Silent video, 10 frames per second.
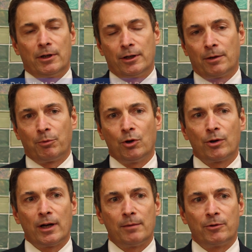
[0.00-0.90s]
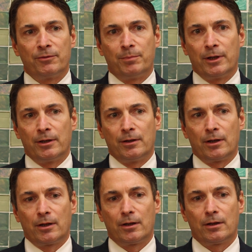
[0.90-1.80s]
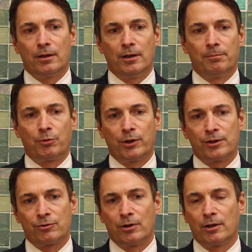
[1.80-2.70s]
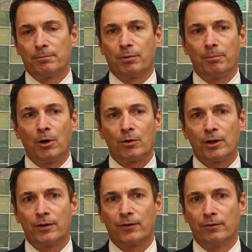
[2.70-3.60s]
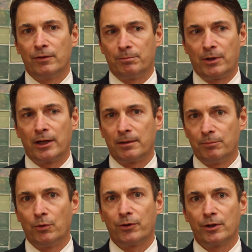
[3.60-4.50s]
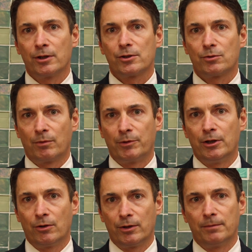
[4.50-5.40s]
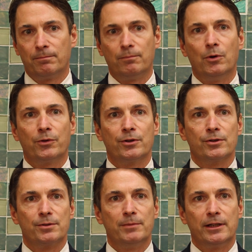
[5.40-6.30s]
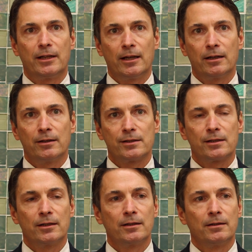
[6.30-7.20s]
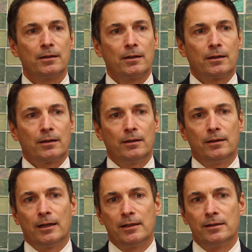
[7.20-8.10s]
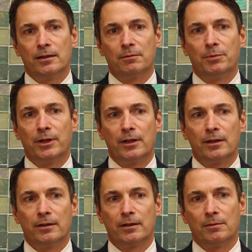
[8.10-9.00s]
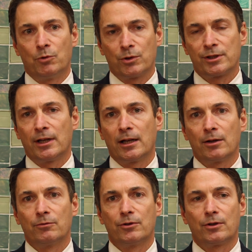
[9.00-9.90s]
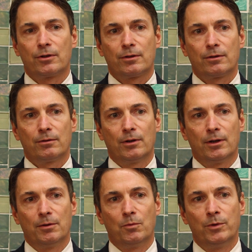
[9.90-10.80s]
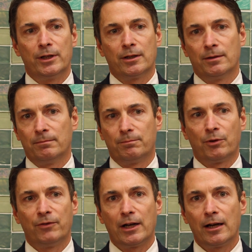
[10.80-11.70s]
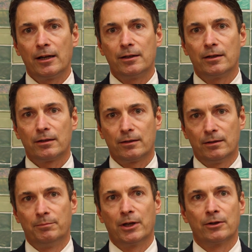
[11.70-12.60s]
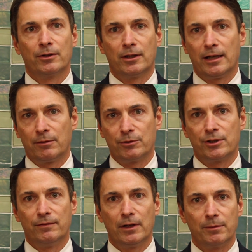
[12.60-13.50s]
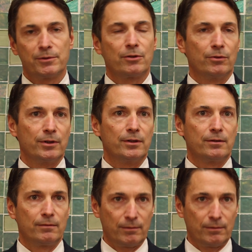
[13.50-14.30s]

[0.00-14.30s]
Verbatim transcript: In our program, we've been pretty strong proponents of implanting both ears when we know that both ears meet candidacy, and the idea being that the more sound we can provide, the better the language development